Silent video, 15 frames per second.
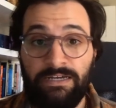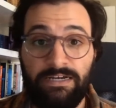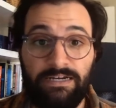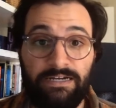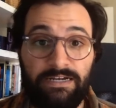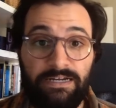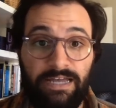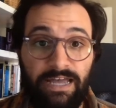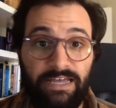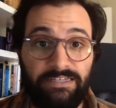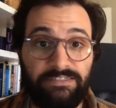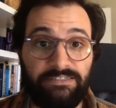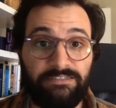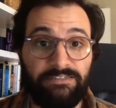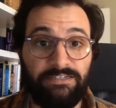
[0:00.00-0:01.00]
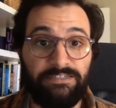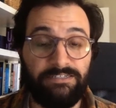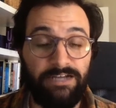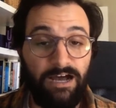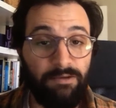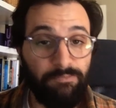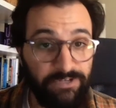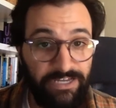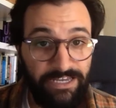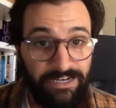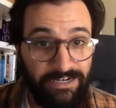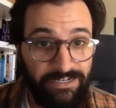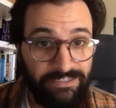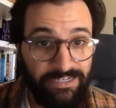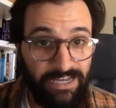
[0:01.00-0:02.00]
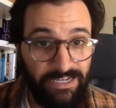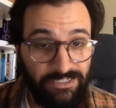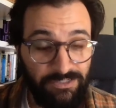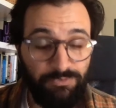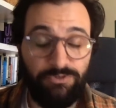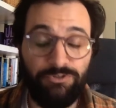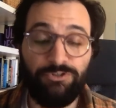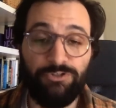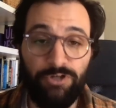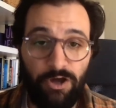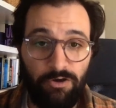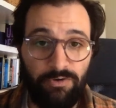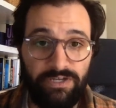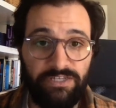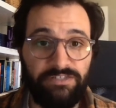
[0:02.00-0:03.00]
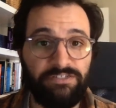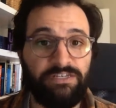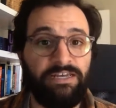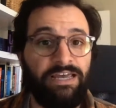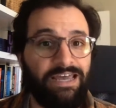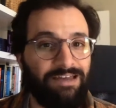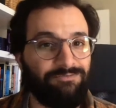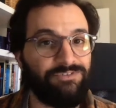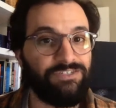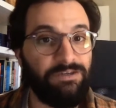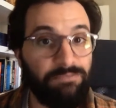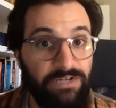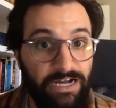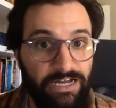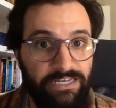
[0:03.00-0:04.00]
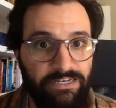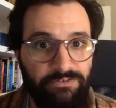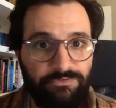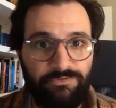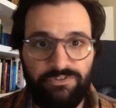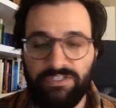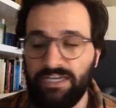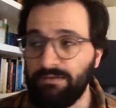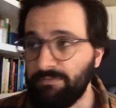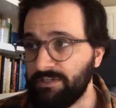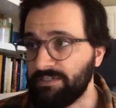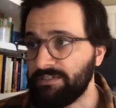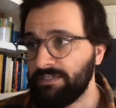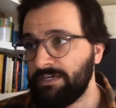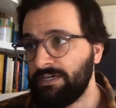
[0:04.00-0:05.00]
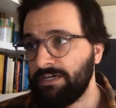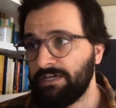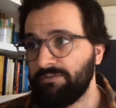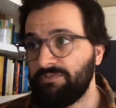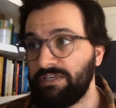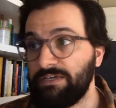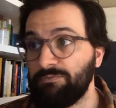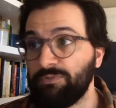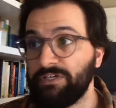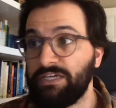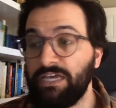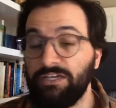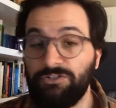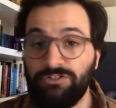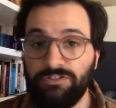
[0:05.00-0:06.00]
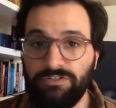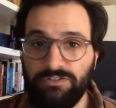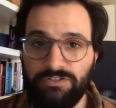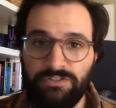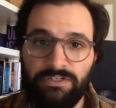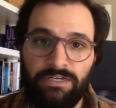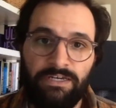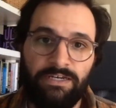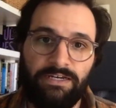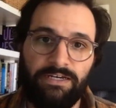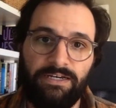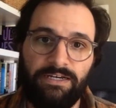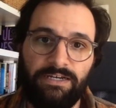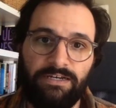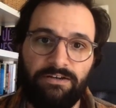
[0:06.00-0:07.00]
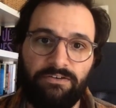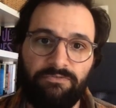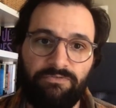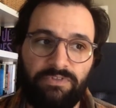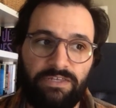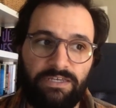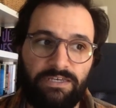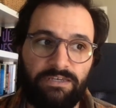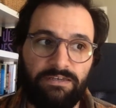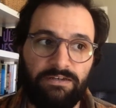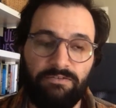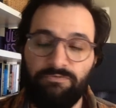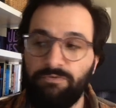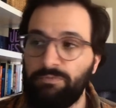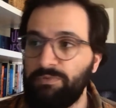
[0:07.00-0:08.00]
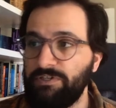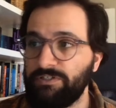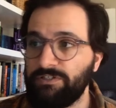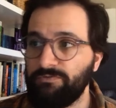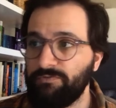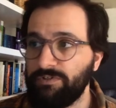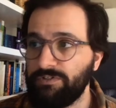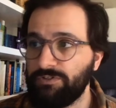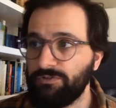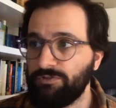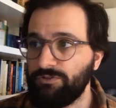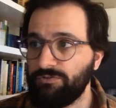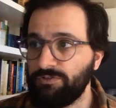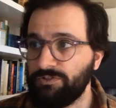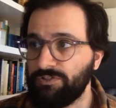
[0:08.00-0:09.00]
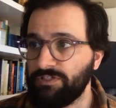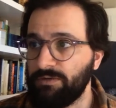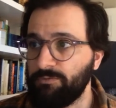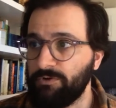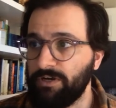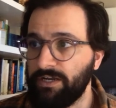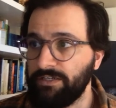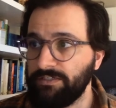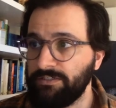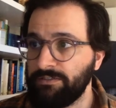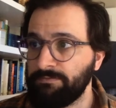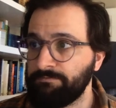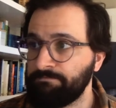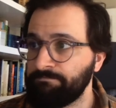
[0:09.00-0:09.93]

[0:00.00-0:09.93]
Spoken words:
as complicated a task, but you should always have some kind of statement of the implications of the piece of research you just summarized.